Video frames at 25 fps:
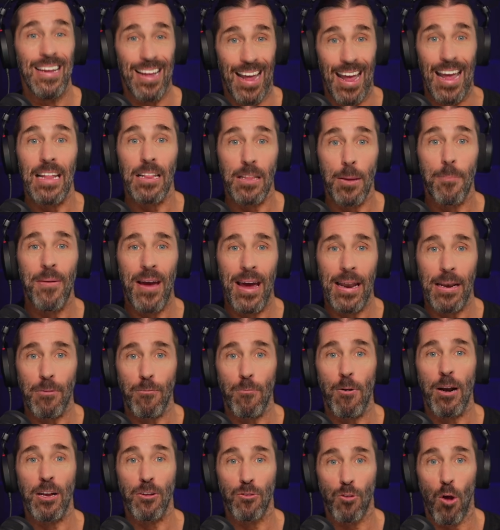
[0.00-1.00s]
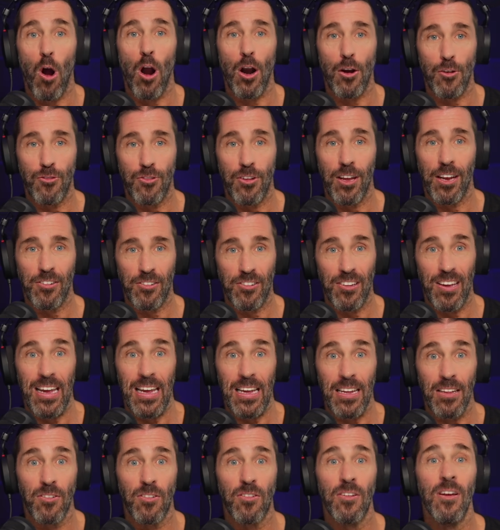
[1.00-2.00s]
independent rings are
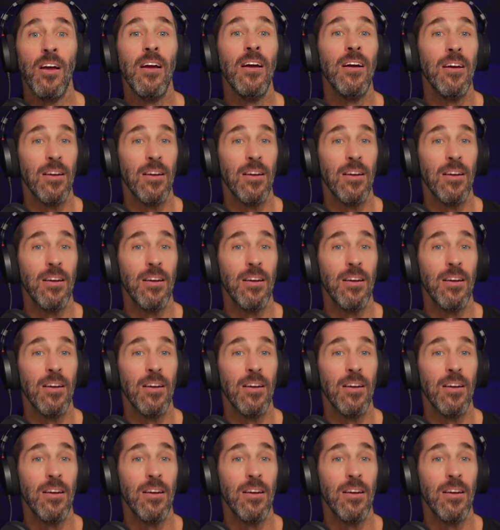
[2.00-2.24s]
16s,